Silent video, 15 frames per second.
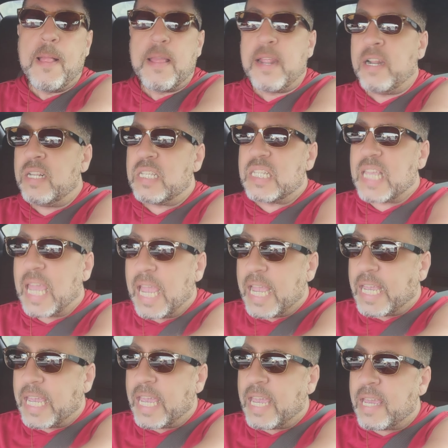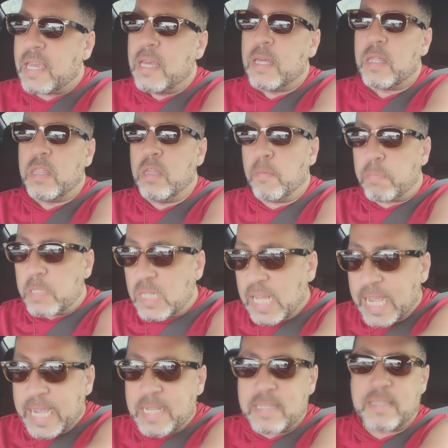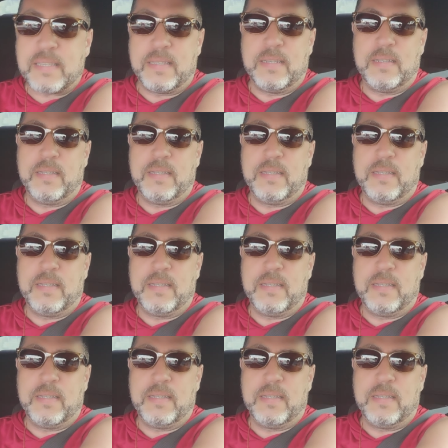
that is taking the place